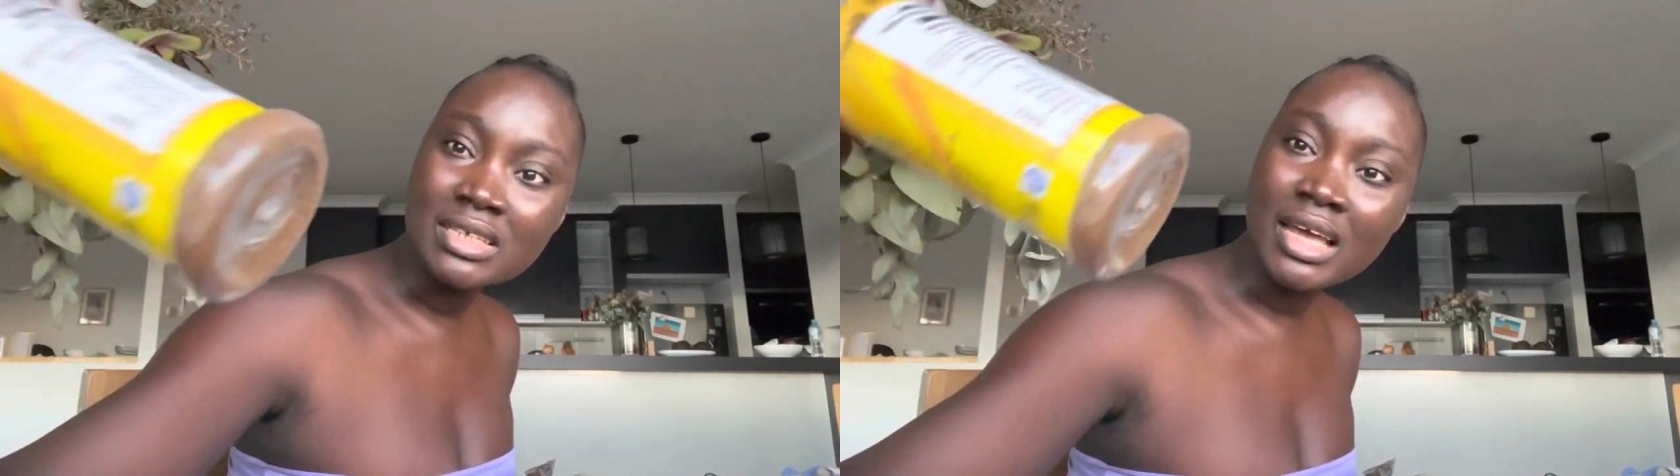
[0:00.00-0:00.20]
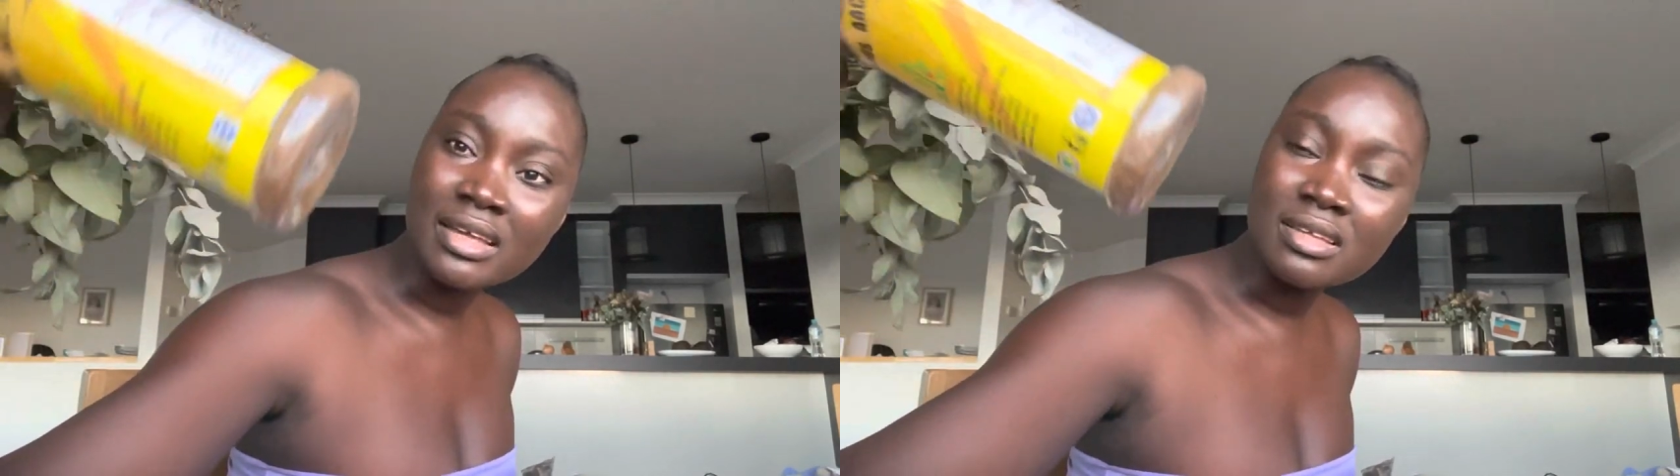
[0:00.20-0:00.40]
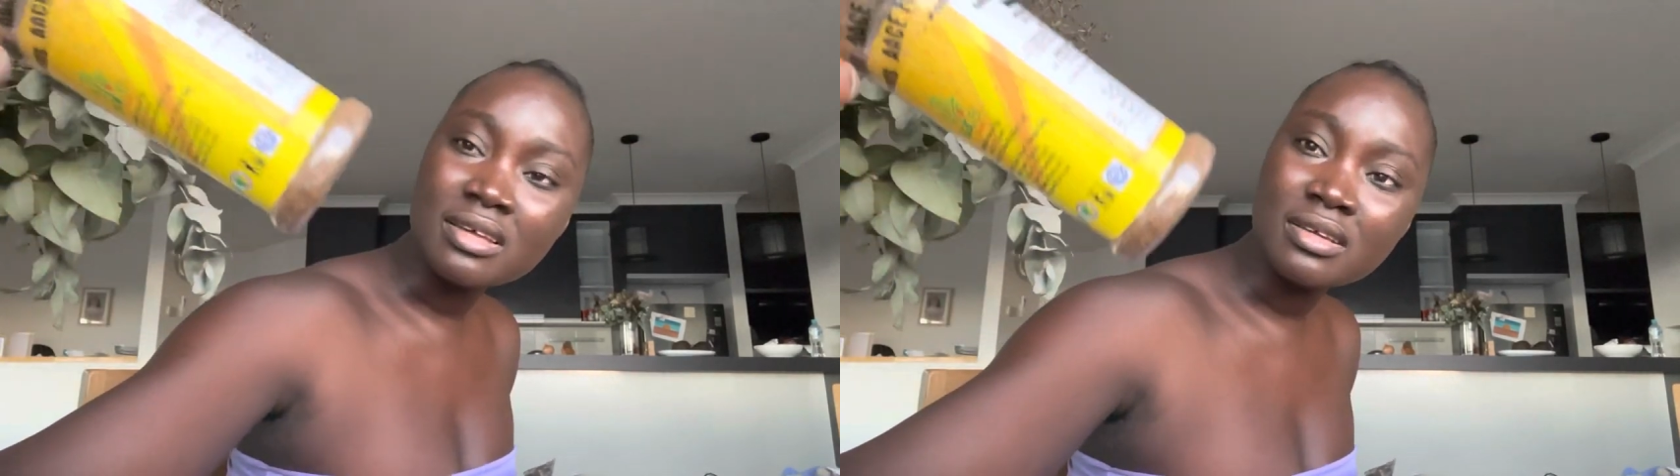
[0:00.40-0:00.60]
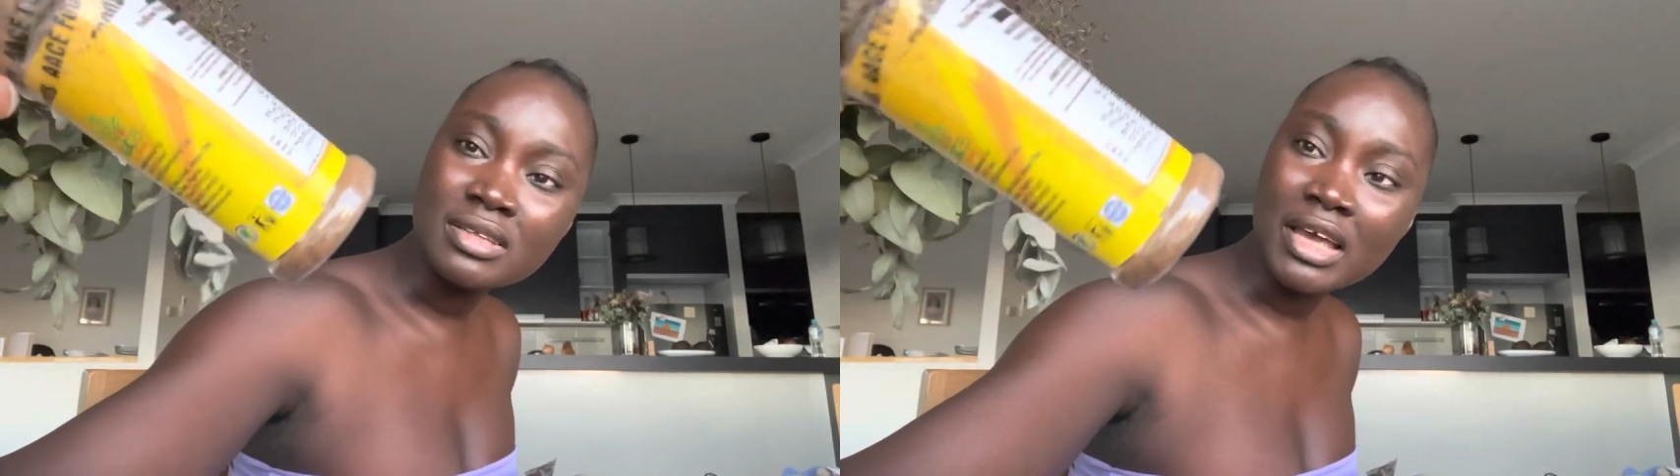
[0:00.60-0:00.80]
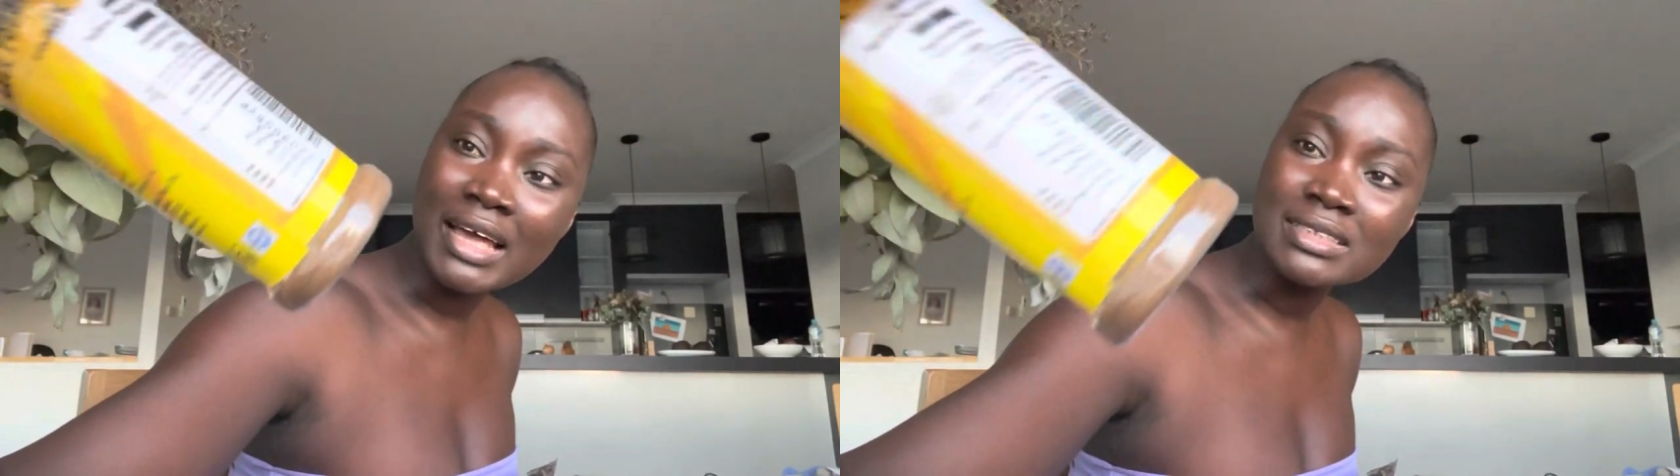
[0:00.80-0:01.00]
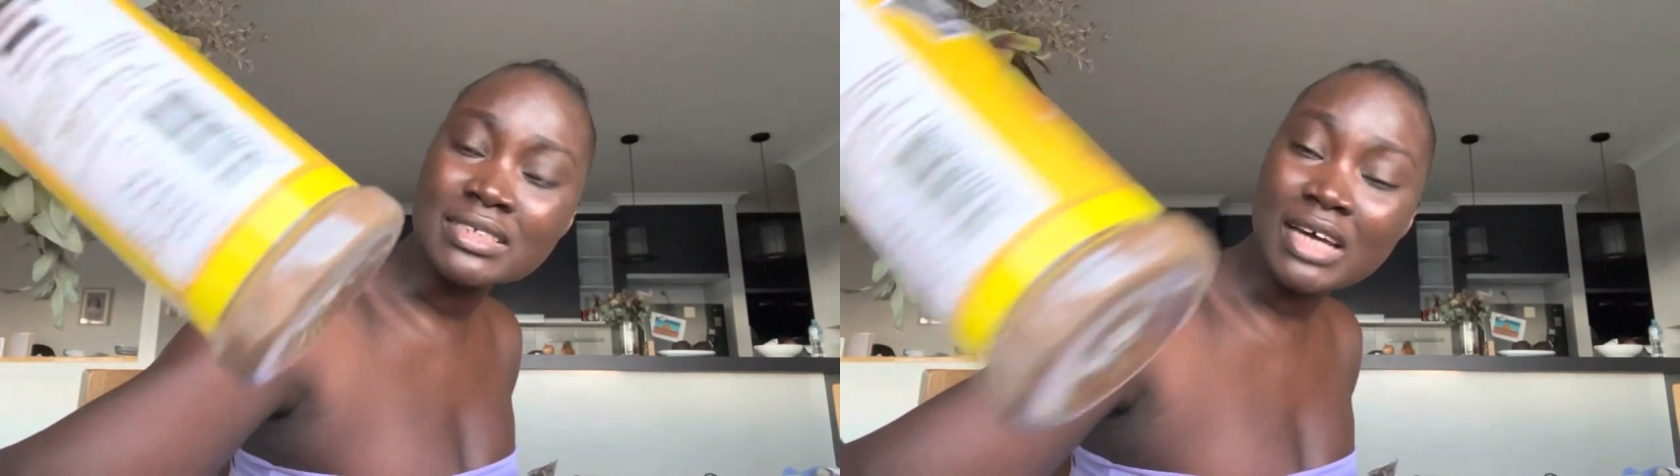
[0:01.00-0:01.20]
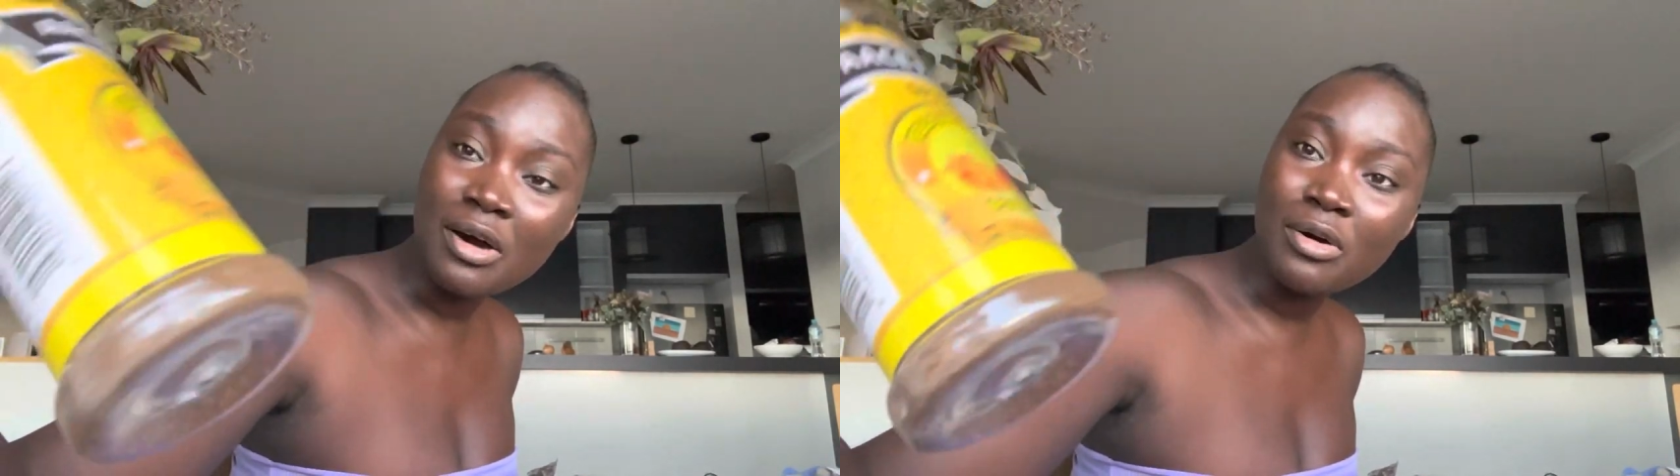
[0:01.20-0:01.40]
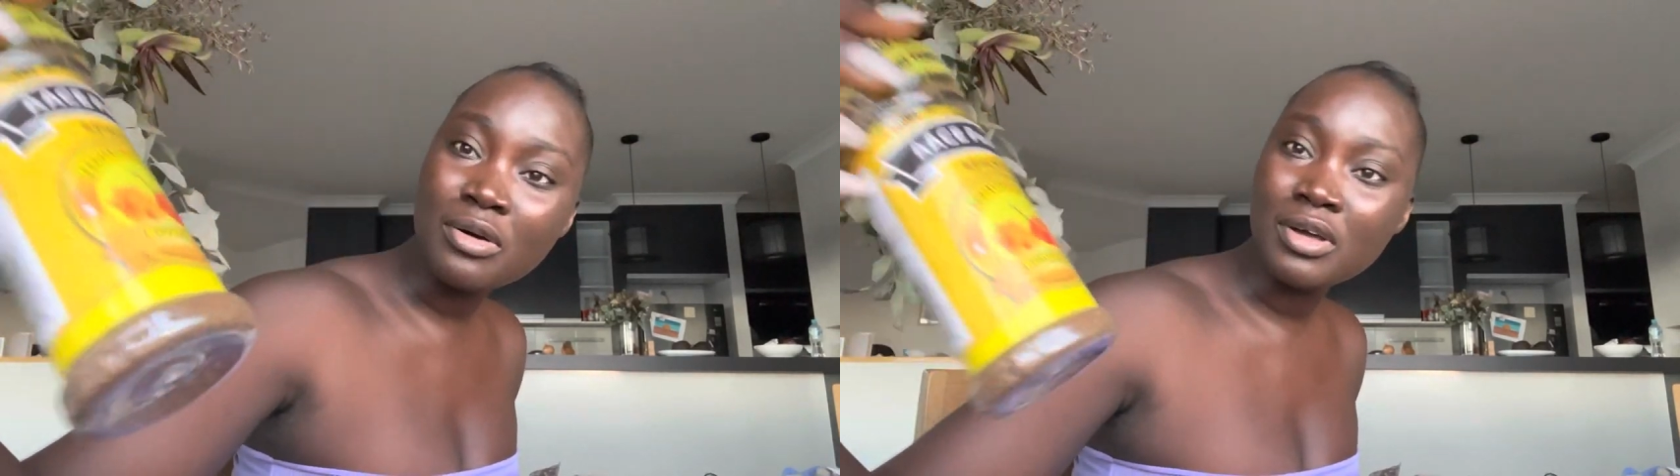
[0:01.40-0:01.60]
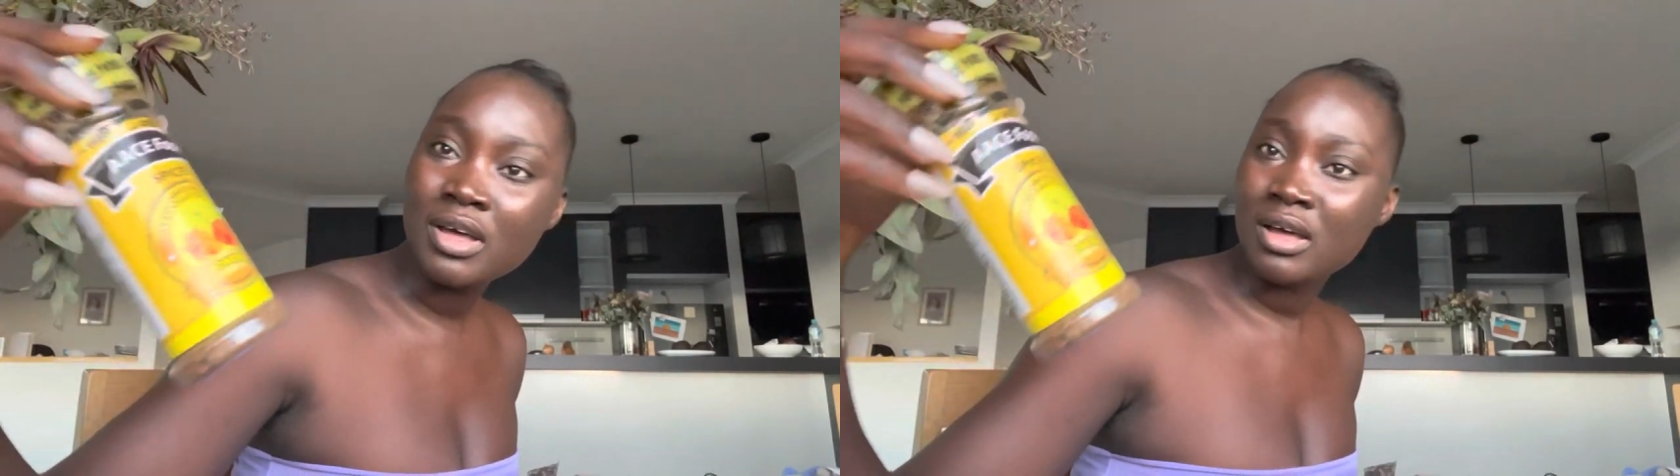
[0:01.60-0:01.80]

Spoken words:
like, they can tell